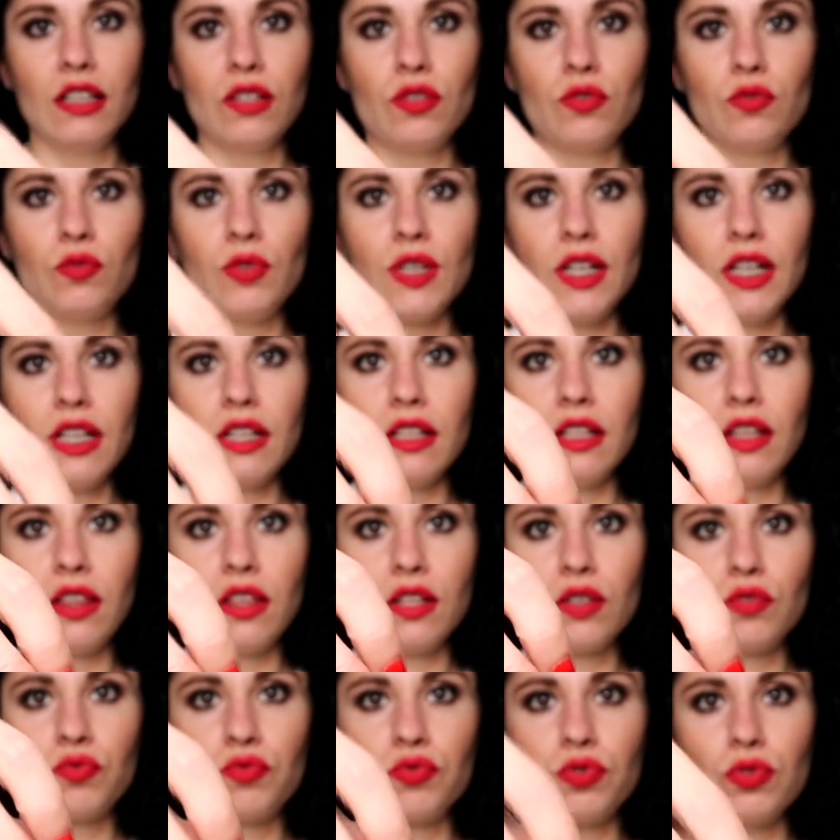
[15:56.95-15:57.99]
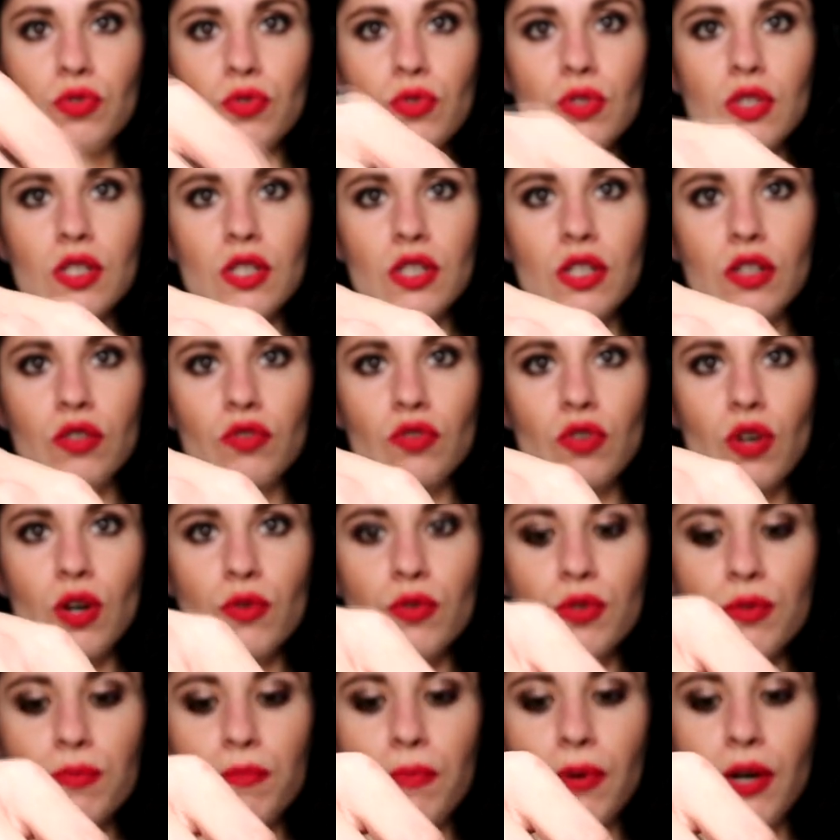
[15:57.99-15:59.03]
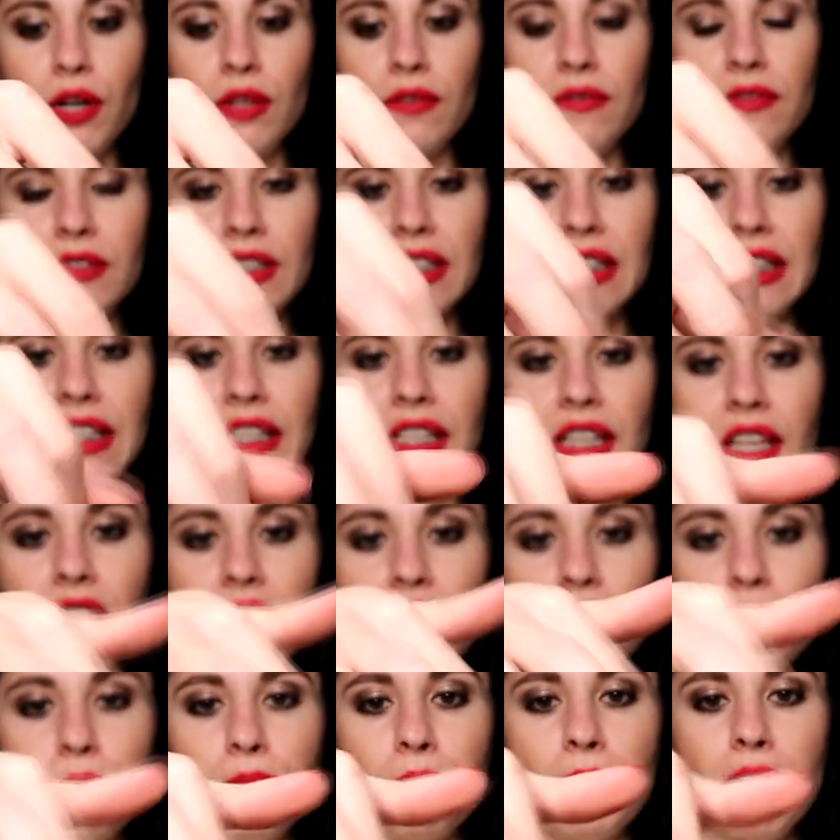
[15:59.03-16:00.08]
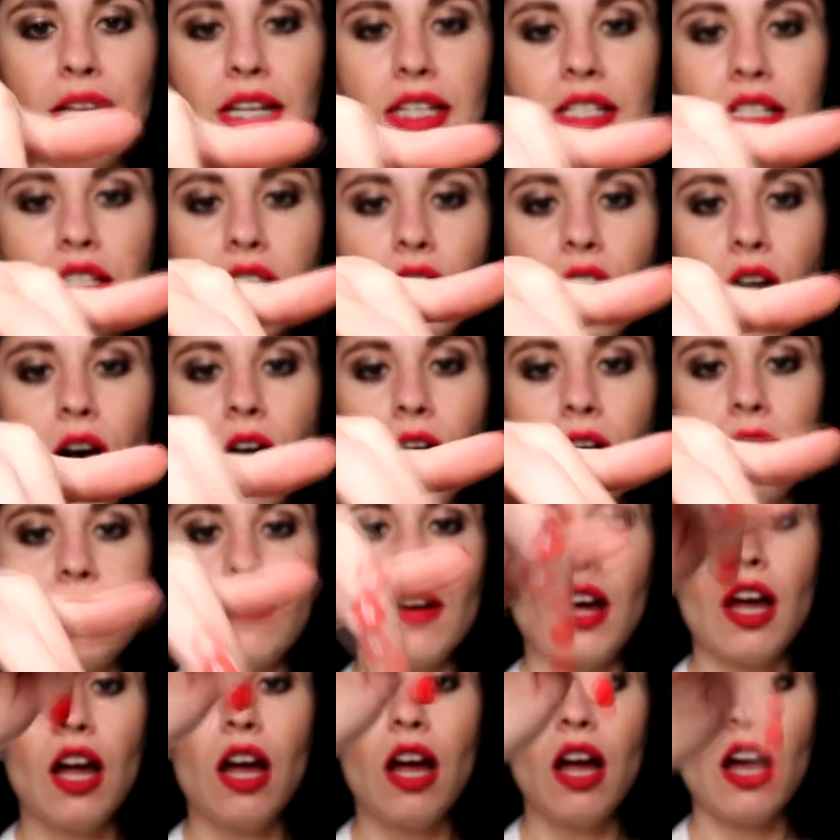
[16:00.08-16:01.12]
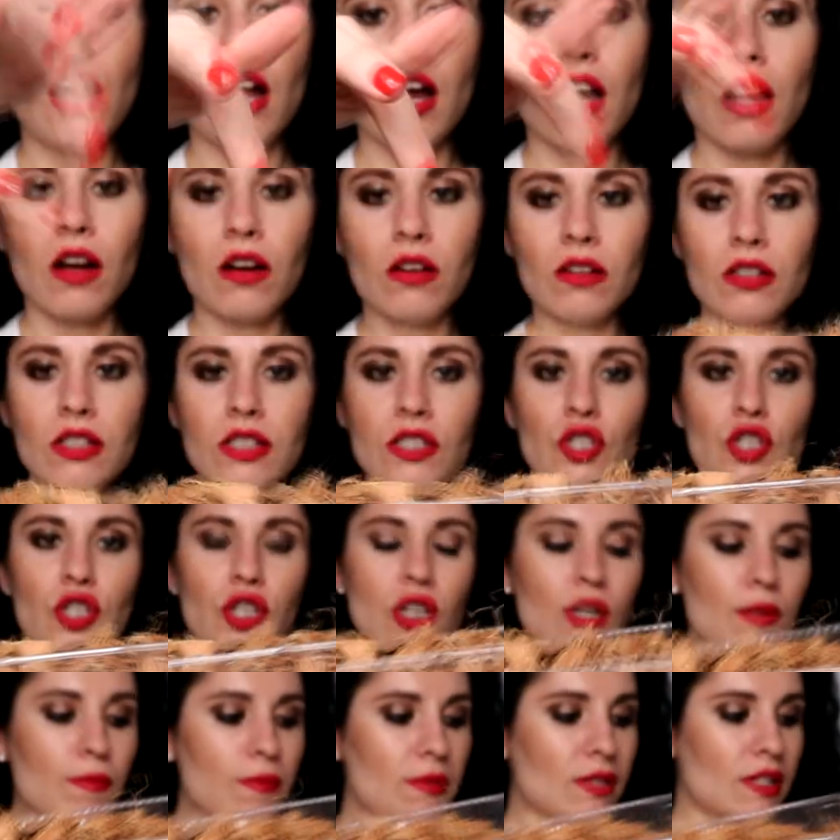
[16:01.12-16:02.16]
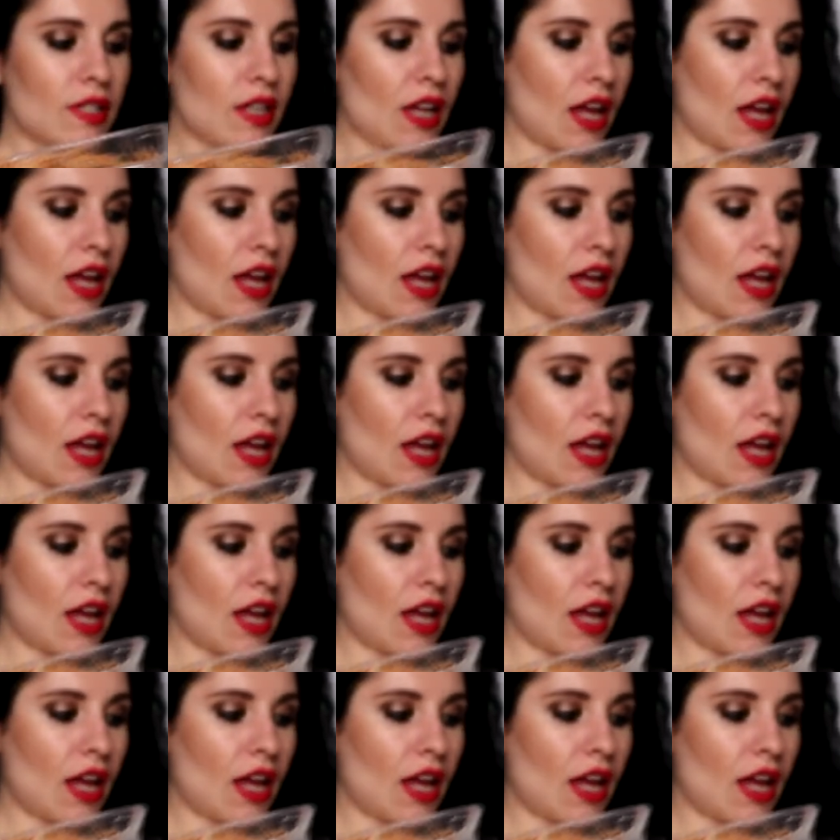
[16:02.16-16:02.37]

Really, the roots grows perfectly in the mix of coconut chips